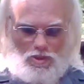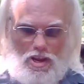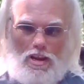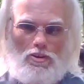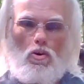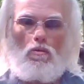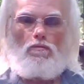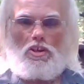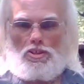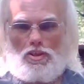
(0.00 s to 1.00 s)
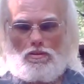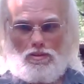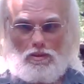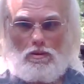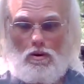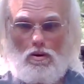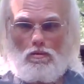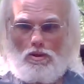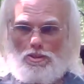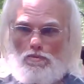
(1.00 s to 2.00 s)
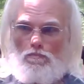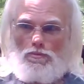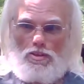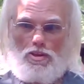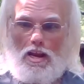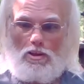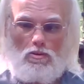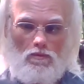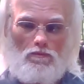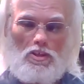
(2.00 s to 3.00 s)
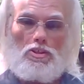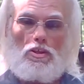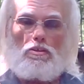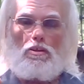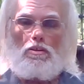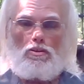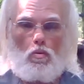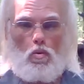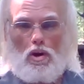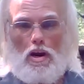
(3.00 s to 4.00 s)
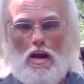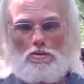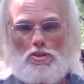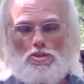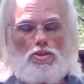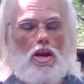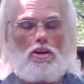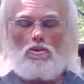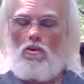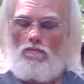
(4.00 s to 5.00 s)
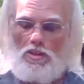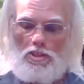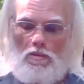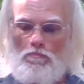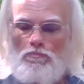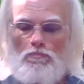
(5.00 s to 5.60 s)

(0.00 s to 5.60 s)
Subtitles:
You got to go visit the growers. You got to go visit the warehouses. You got to go visit.